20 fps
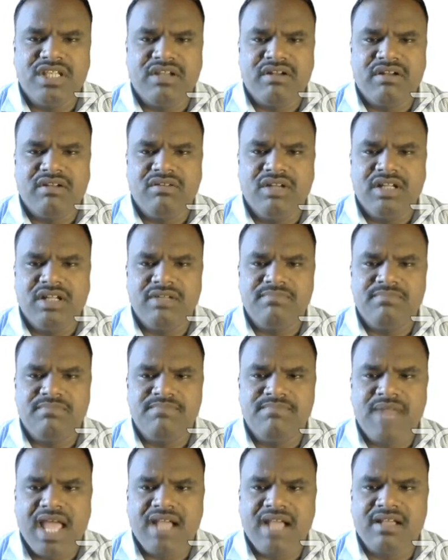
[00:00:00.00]
irregular
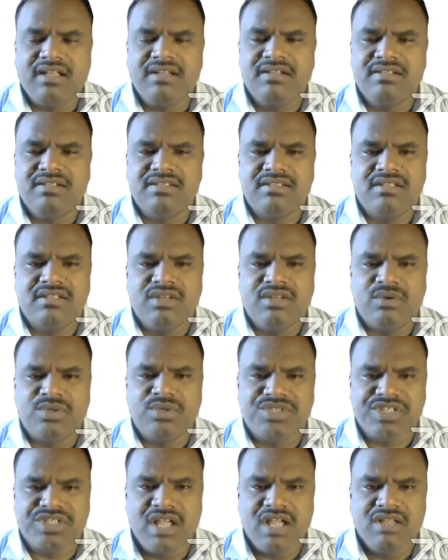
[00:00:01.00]
black colored
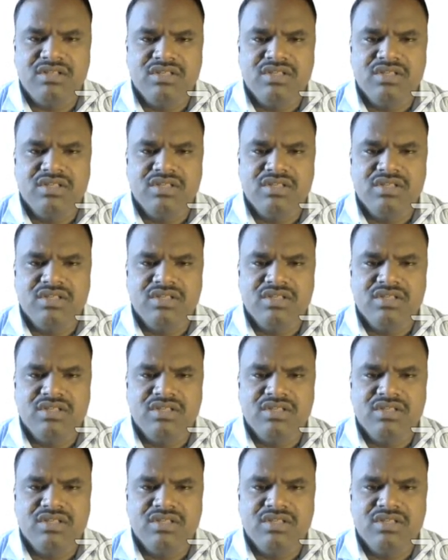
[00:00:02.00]
sclerotia